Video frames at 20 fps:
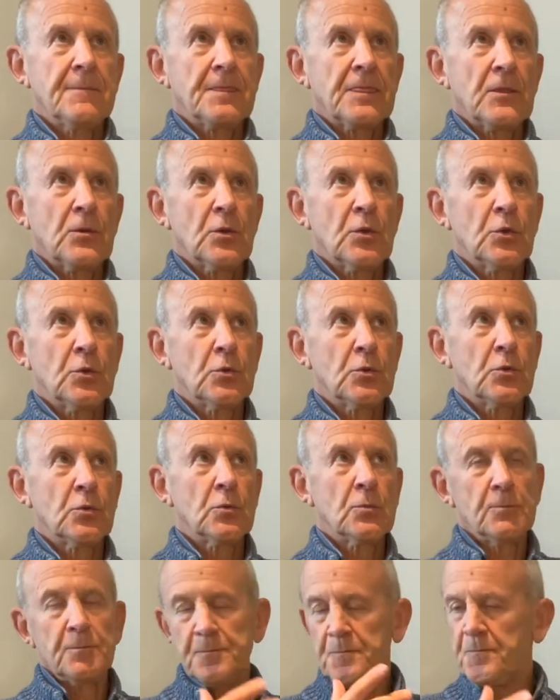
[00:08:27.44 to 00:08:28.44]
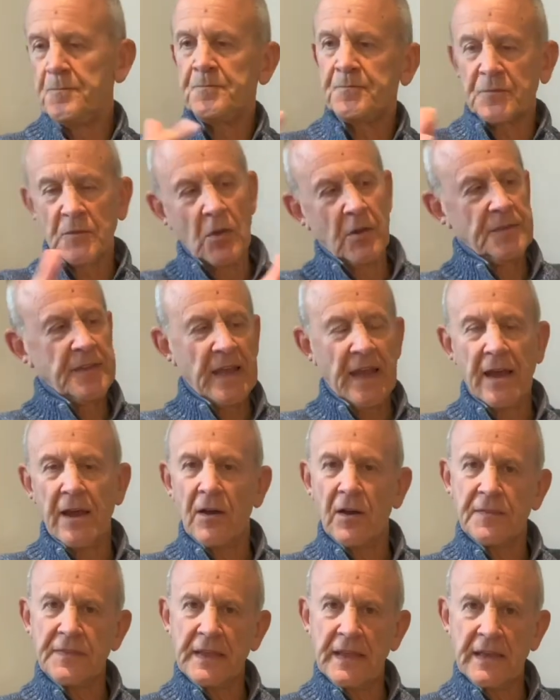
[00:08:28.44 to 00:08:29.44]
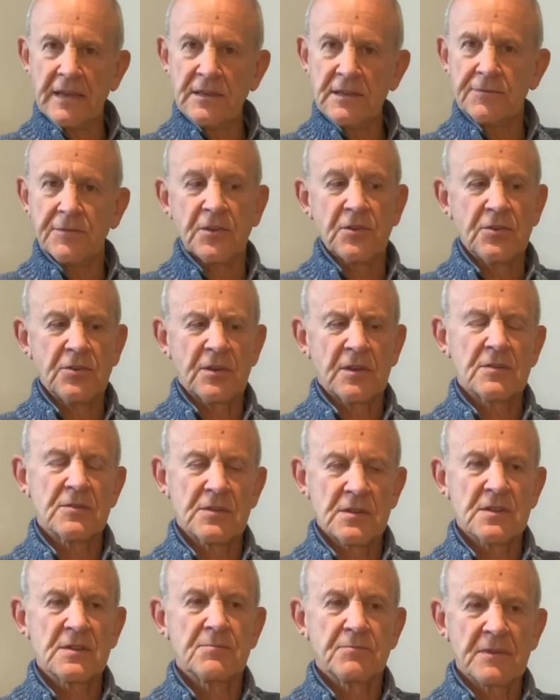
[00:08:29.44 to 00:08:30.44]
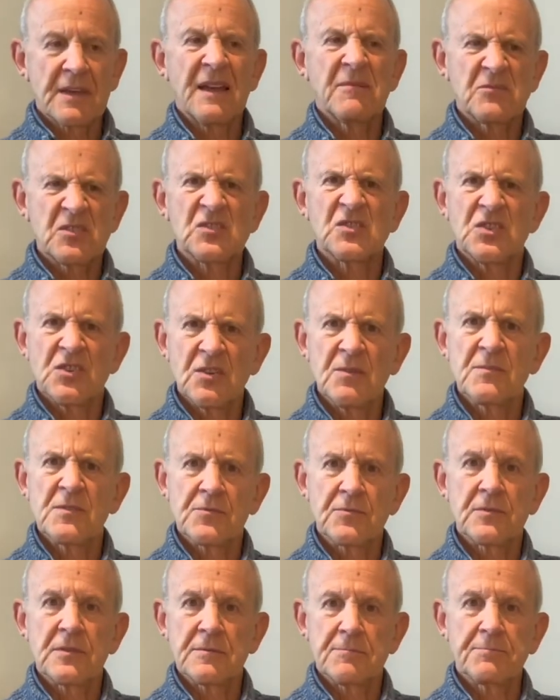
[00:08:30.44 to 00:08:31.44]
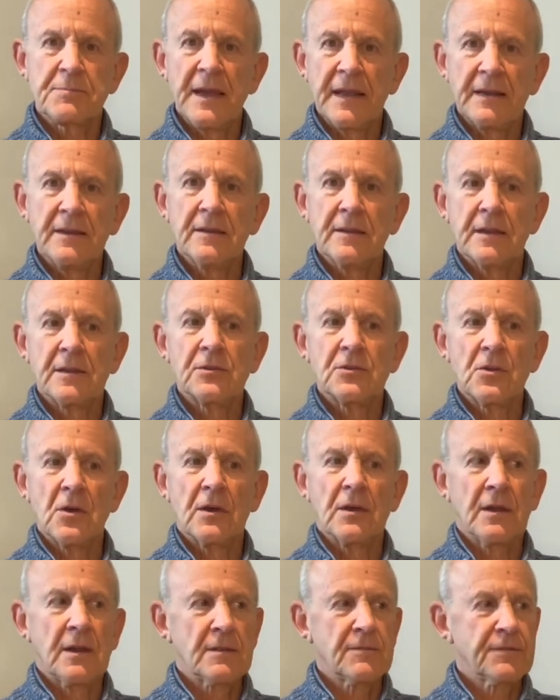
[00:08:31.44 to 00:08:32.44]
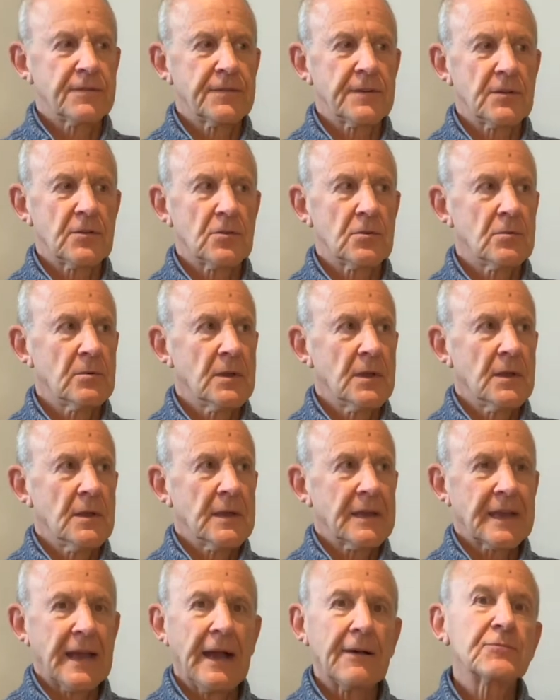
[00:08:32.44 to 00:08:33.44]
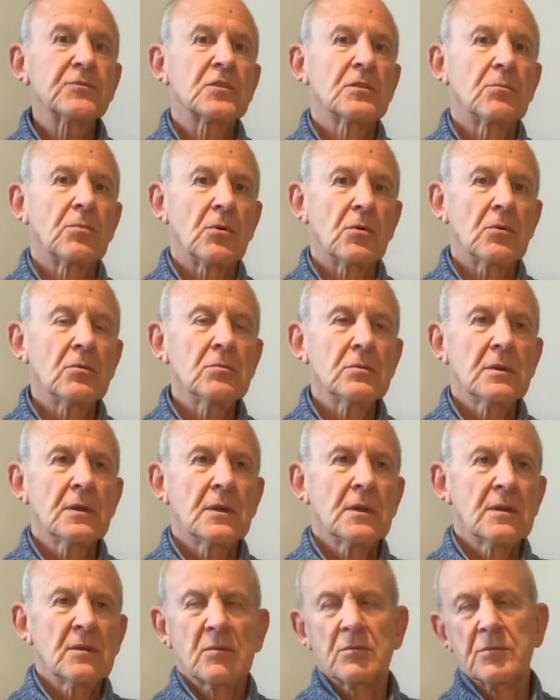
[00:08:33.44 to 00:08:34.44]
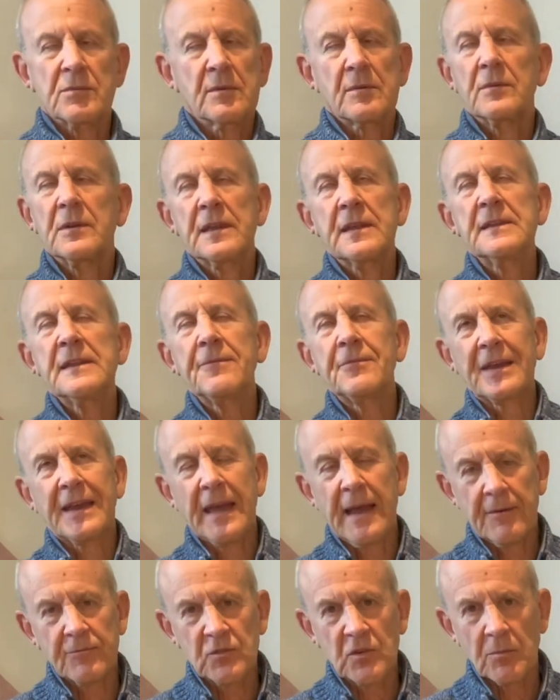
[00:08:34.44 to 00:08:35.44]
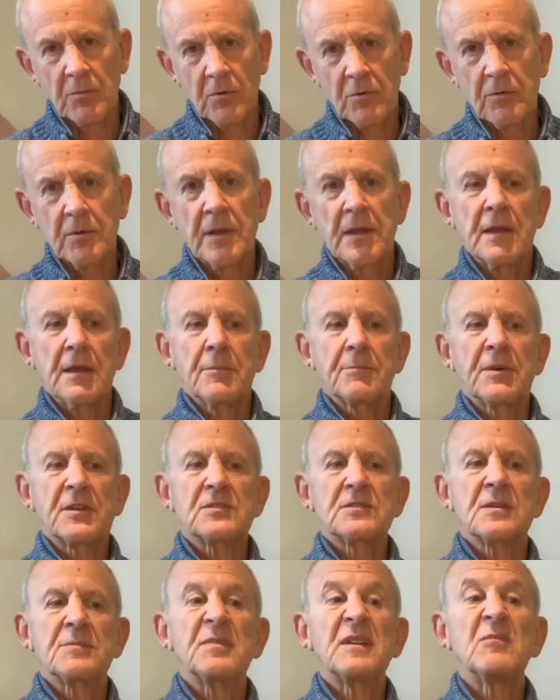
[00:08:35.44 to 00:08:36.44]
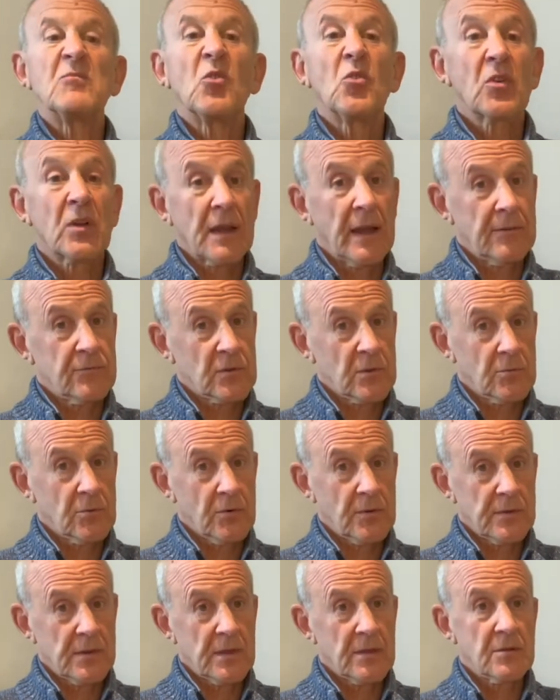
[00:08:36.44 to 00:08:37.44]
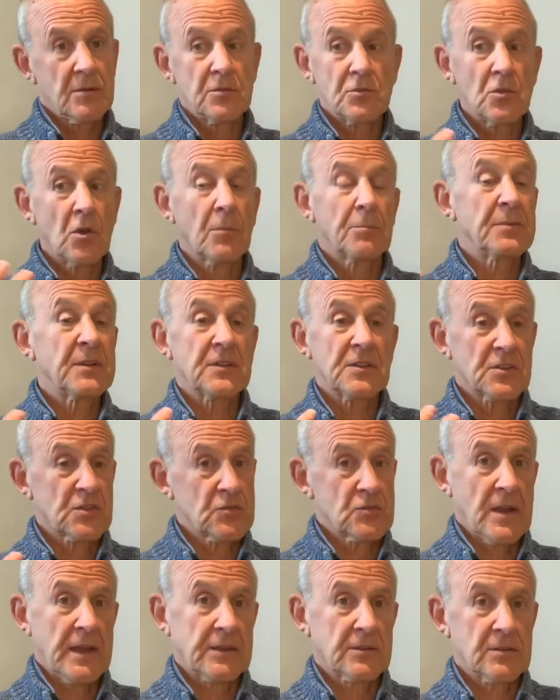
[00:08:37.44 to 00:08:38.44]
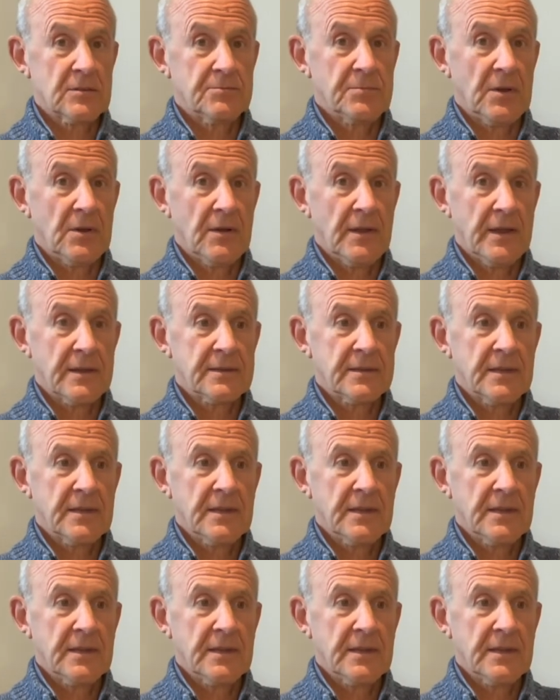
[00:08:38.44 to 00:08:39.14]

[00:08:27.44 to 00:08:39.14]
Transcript: who on the end of it, who can just come to terms with it better and feel comfortable. Well, you're never comfortable, but to be more comfortable with it, not be distracted by it.